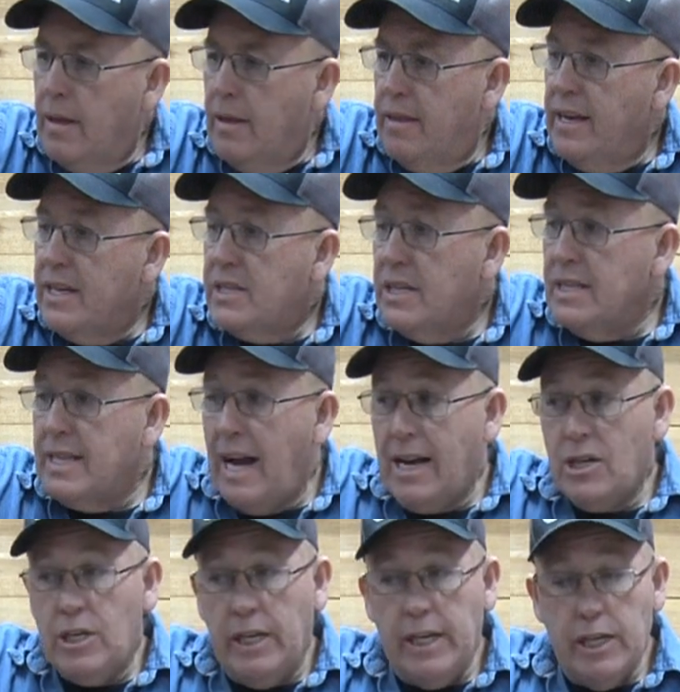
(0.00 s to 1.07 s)
this is
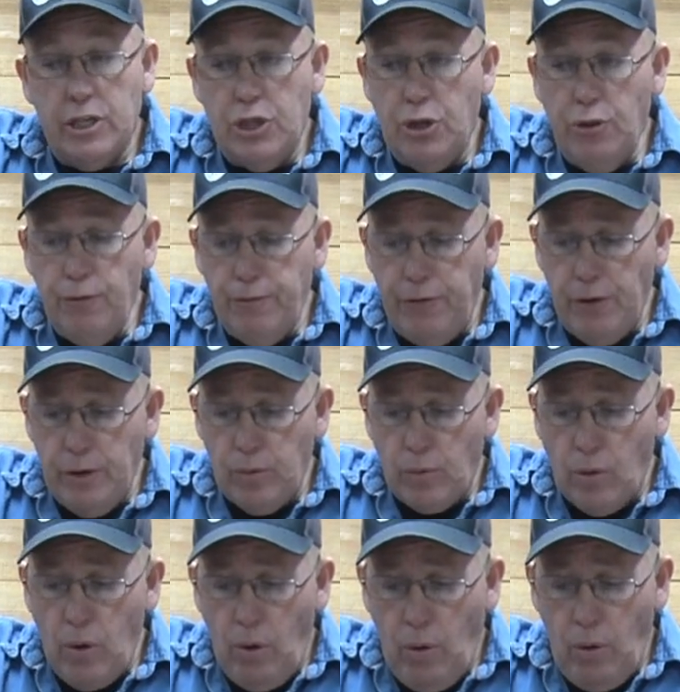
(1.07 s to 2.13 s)
actually a two foot
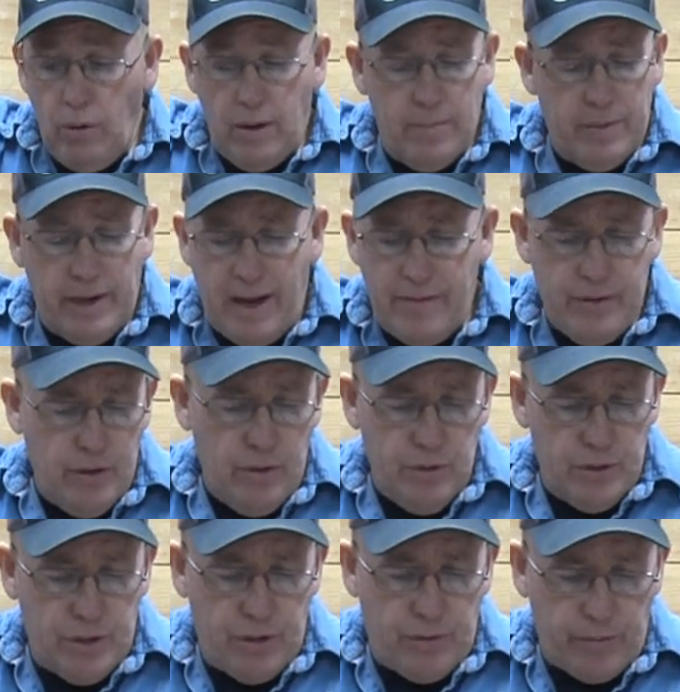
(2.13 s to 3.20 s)
roll, but I've
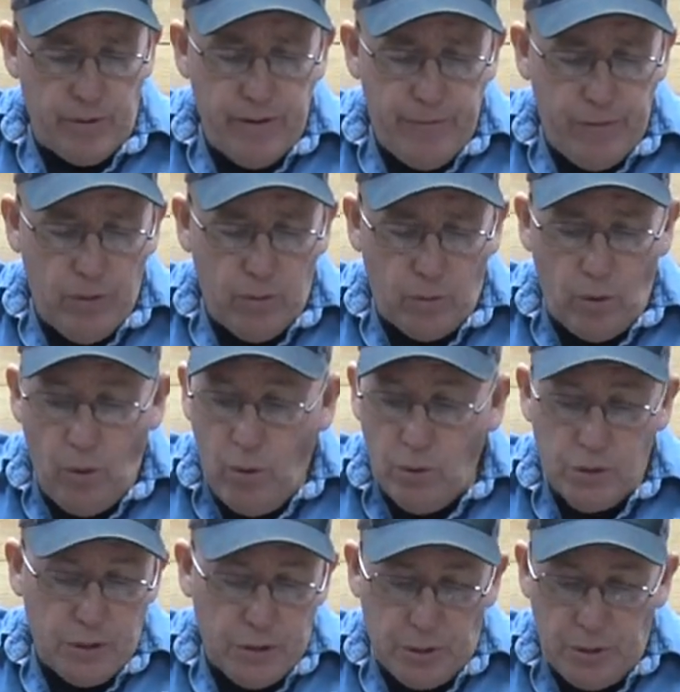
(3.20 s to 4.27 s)
used three foot
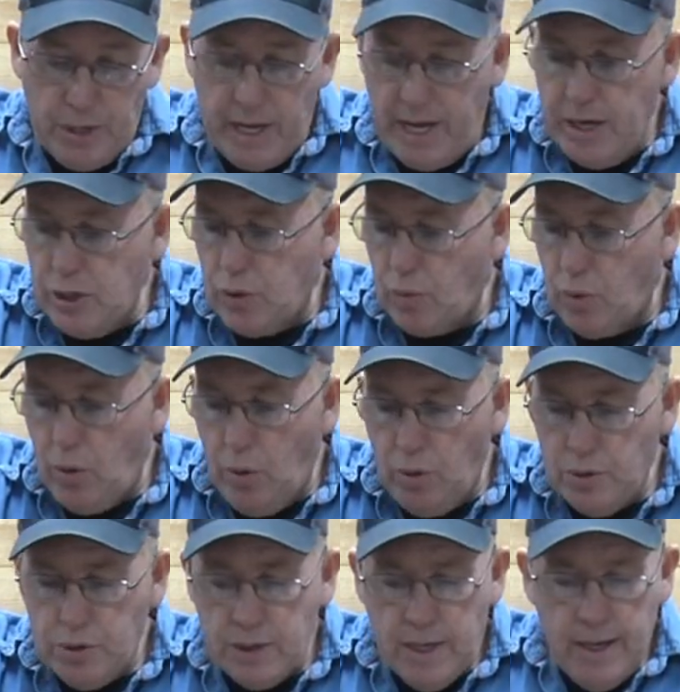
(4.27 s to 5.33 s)
rolls, thirty inch
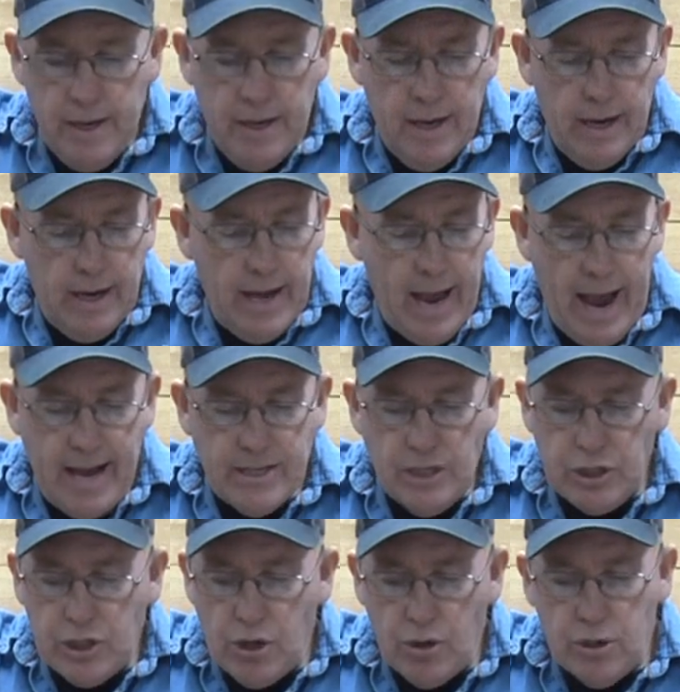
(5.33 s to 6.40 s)
rolls. Uh, as
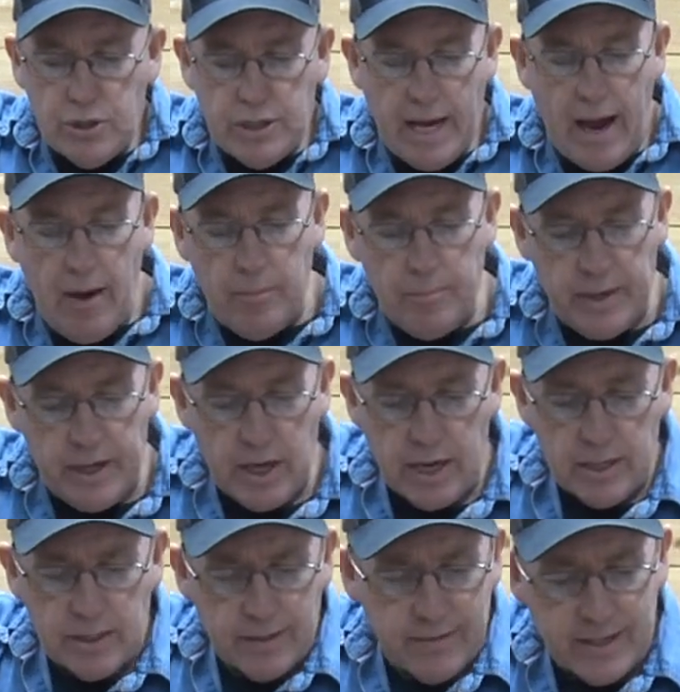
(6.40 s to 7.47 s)
it turns out,
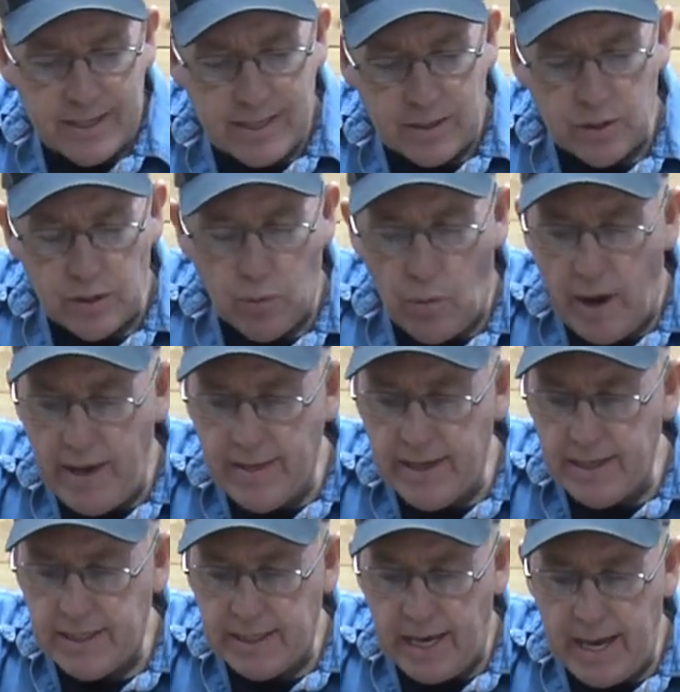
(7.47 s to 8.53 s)
because of this, the way
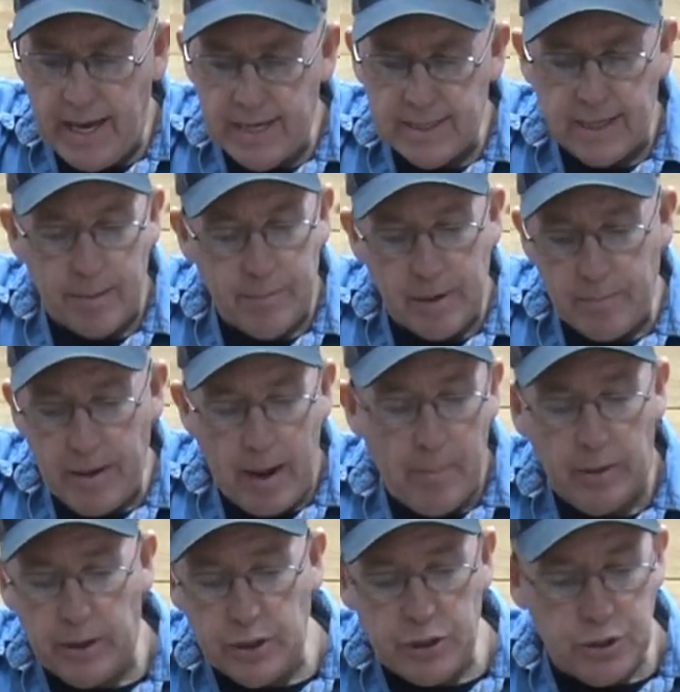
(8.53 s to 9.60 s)
this is, I'm going to be
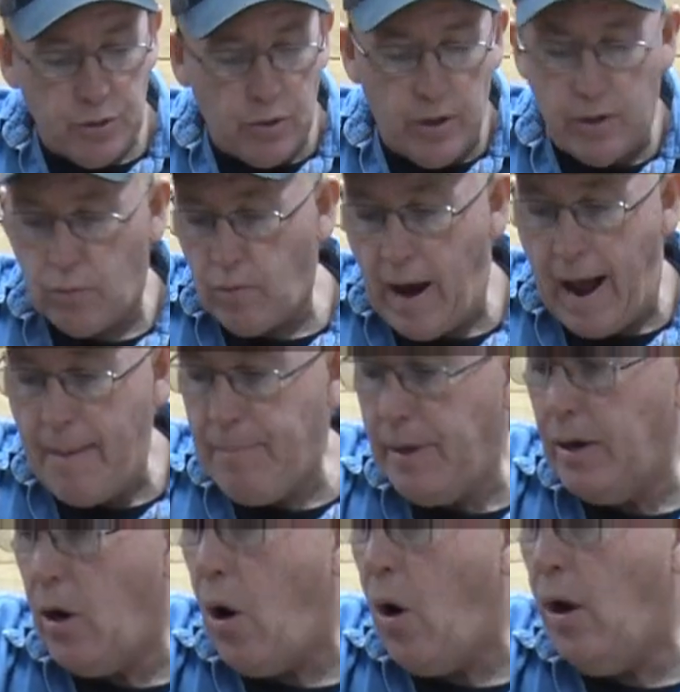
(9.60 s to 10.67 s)
able to do it, wrap
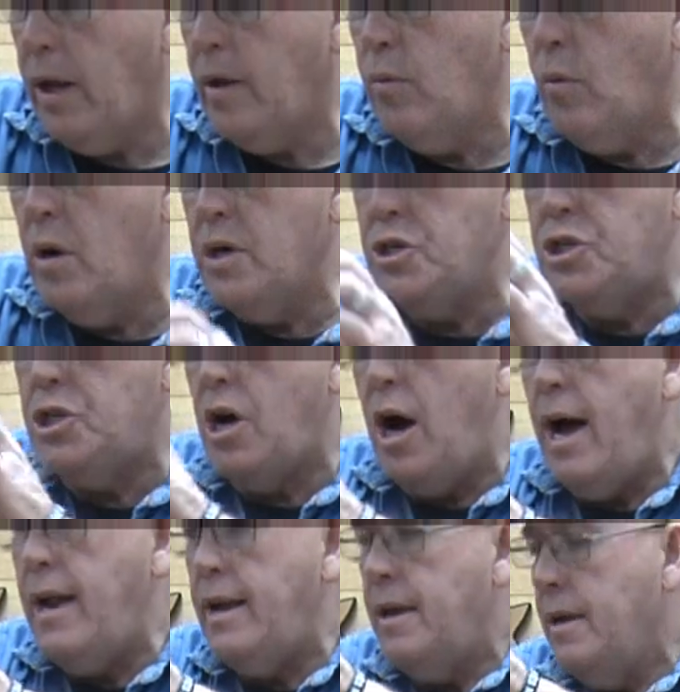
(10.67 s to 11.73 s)
it all in one
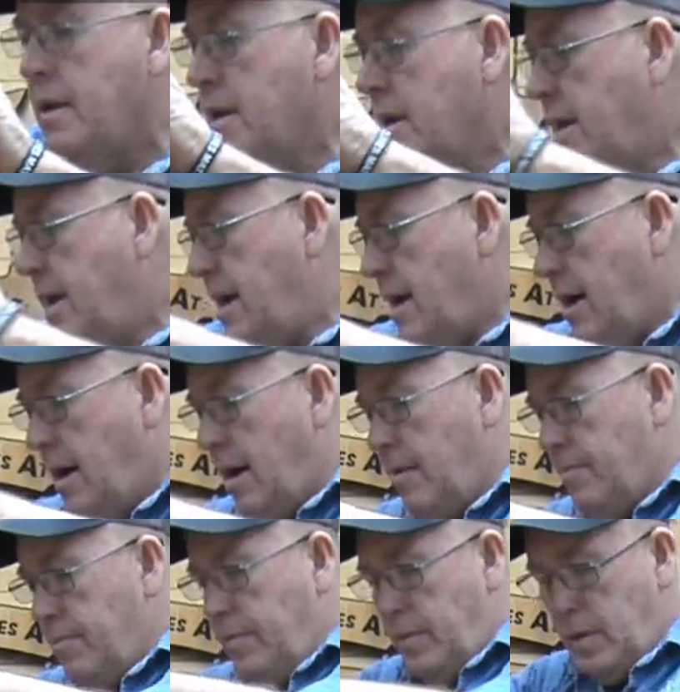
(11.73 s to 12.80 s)
shot. Um,
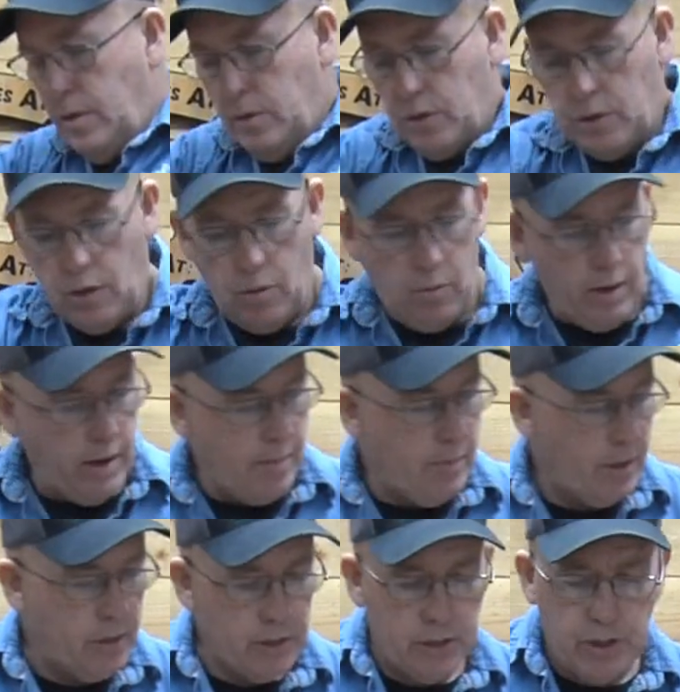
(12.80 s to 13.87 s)
so what I'm
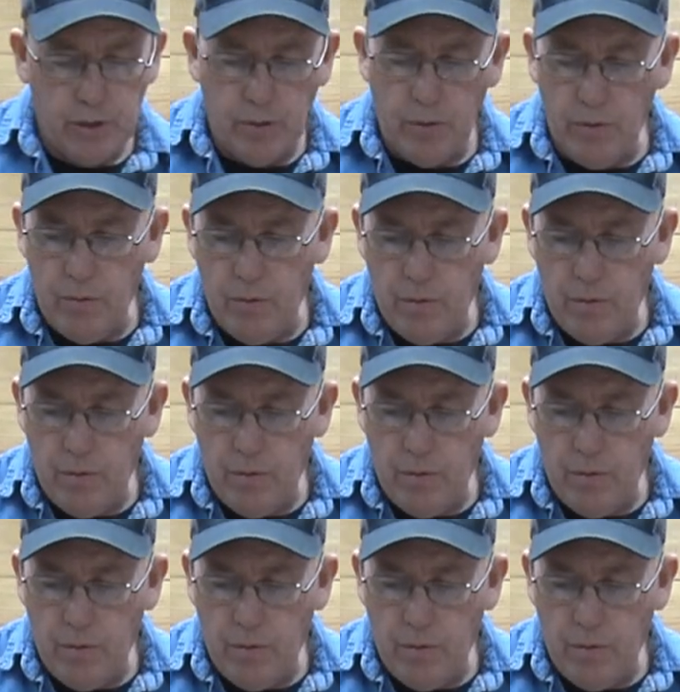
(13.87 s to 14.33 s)
going to do,